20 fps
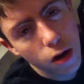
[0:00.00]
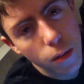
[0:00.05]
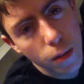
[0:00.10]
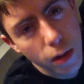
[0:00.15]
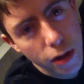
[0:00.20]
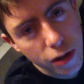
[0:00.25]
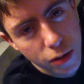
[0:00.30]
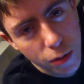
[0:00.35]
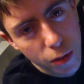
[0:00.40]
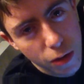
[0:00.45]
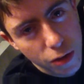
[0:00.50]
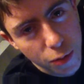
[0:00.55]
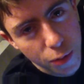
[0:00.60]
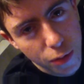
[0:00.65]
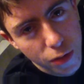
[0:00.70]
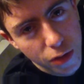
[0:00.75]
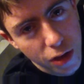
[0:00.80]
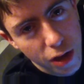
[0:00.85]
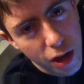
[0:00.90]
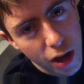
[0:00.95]
can't wait to watch
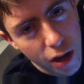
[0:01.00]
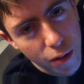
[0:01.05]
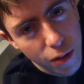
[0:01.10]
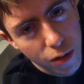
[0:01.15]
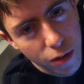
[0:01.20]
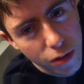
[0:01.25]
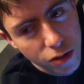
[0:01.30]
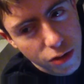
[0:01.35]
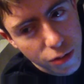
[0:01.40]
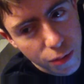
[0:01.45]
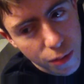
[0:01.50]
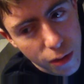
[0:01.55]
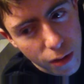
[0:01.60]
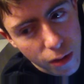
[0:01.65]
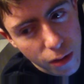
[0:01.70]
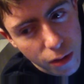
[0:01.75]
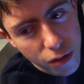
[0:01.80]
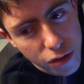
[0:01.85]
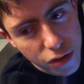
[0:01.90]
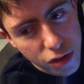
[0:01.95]
Monday Night Raw
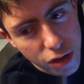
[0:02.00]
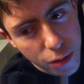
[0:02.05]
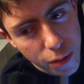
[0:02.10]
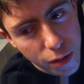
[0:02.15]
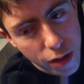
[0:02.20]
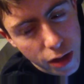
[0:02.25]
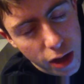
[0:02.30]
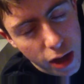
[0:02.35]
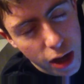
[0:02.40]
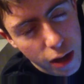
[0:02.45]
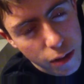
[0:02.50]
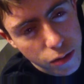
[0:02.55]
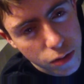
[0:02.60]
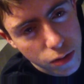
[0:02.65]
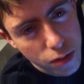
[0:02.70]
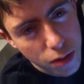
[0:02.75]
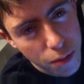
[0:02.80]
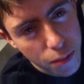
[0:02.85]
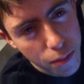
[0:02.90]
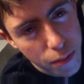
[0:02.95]
tomorrow. It's going to be
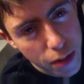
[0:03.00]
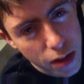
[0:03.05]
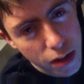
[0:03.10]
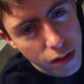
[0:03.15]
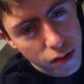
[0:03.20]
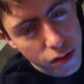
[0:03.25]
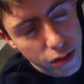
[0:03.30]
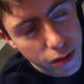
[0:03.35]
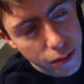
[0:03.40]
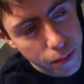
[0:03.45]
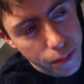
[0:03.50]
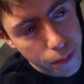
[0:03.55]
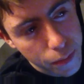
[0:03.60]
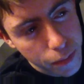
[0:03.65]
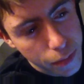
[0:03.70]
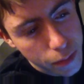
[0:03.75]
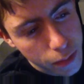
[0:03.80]
absolutely amazing.